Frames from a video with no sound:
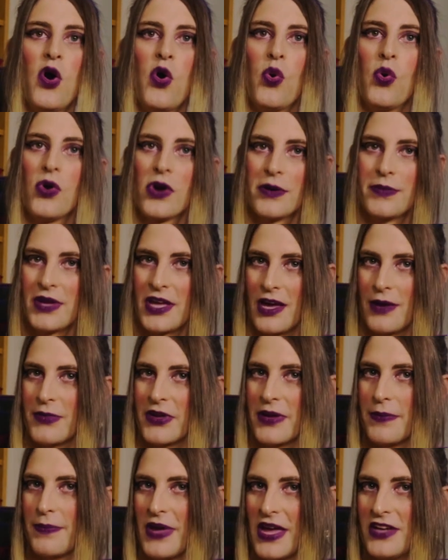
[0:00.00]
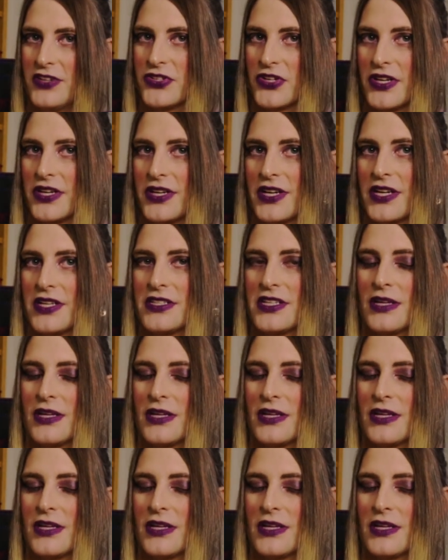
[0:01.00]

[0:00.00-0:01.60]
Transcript: or becoming a patron at